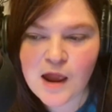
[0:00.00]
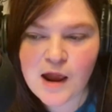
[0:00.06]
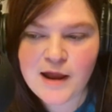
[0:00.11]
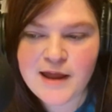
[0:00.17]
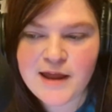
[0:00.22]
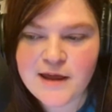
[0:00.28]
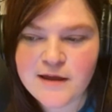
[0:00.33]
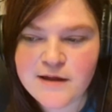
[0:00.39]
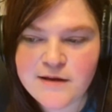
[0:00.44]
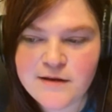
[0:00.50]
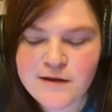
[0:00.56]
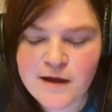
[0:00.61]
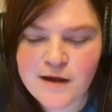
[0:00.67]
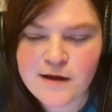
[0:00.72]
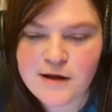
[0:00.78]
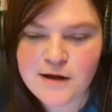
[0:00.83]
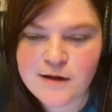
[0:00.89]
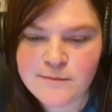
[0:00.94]
And
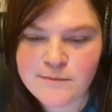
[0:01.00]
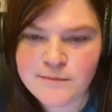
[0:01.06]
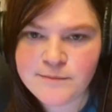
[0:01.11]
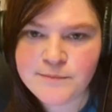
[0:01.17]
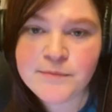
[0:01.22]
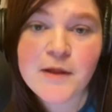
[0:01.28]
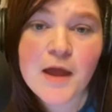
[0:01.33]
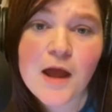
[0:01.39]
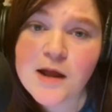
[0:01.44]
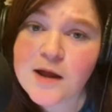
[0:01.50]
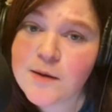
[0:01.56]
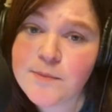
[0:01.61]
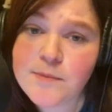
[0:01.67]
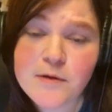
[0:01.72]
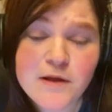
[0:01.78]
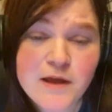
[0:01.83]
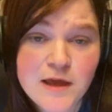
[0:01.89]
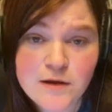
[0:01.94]
a
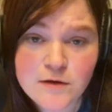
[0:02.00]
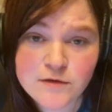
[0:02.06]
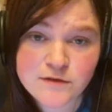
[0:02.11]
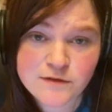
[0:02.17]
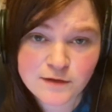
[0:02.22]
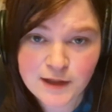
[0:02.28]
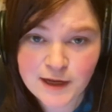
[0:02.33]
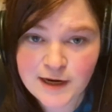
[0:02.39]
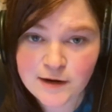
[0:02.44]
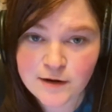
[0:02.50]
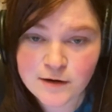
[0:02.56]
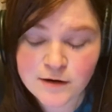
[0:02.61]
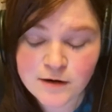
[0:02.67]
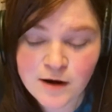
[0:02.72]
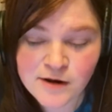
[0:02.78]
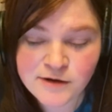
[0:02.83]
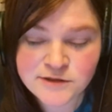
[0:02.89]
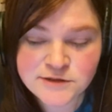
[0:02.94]
couple years later,
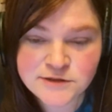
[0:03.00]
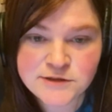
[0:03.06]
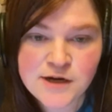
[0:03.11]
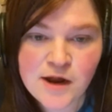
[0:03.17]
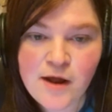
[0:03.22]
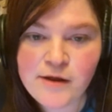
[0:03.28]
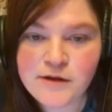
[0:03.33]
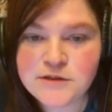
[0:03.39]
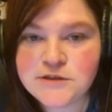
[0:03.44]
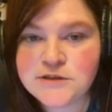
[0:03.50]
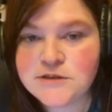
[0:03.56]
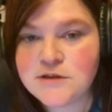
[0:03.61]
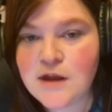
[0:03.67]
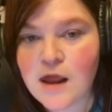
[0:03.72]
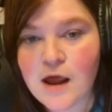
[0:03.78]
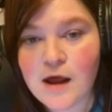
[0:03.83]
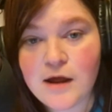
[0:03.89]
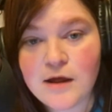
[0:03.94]

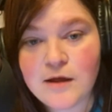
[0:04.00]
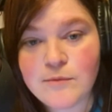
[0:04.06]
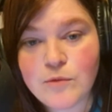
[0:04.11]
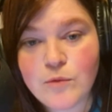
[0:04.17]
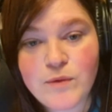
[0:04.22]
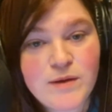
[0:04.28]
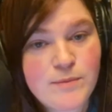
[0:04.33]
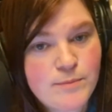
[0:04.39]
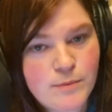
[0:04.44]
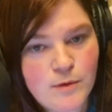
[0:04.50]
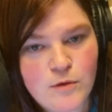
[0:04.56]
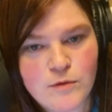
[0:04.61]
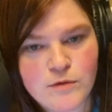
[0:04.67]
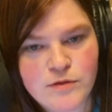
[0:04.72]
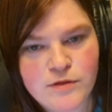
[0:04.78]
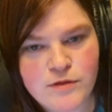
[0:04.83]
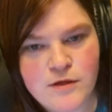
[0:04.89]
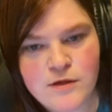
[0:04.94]
we
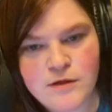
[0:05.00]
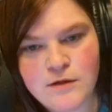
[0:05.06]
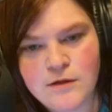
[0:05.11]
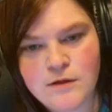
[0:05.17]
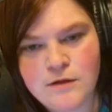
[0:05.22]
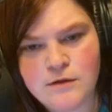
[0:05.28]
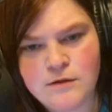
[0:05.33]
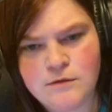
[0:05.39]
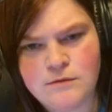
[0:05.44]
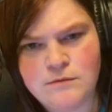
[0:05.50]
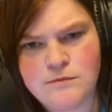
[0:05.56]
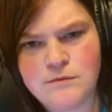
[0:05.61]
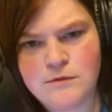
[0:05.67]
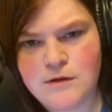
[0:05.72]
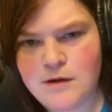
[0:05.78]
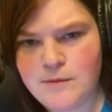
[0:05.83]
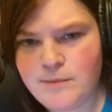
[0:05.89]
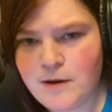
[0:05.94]
both
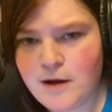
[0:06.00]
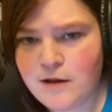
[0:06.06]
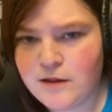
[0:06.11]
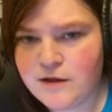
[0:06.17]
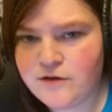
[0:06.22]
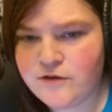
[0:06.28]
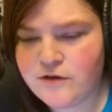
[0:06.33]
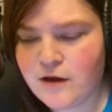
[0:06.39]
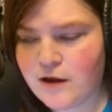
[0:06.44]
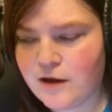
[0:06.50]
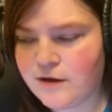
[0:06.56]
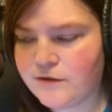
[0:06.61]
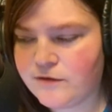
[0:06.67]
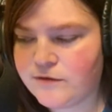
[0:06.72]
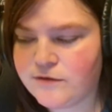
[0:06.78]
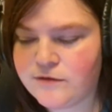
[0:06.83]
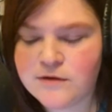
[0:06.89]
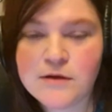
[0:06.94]

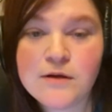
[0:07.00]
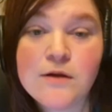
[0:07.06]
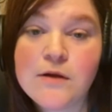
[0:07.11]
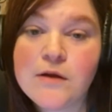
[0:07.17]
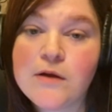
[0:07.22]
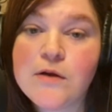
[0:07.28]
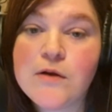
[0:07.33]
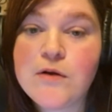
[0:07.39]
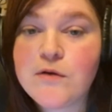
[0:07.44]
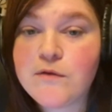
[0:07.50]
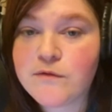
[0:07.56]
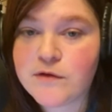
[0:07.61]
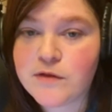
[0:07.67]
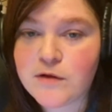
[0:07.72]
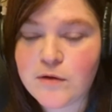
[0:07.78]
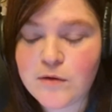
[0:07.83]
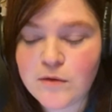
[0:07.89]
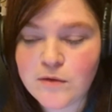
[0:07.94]
apologized for
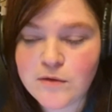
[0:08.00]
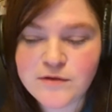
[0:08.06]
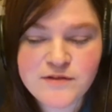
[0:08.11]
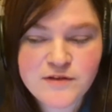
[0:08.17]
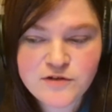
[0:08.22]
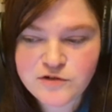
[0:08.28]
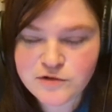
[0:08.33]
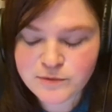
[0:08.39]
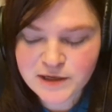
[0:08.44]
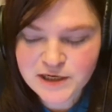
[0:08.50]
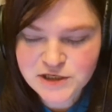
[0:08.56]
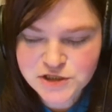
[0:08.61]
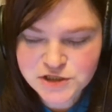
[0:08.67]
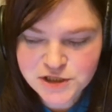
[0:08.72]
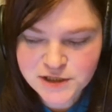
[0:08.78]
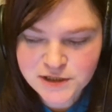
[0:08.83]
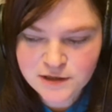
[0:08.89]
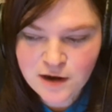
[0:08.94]
the whole
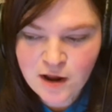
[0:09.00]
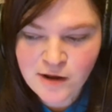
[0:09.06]
situation.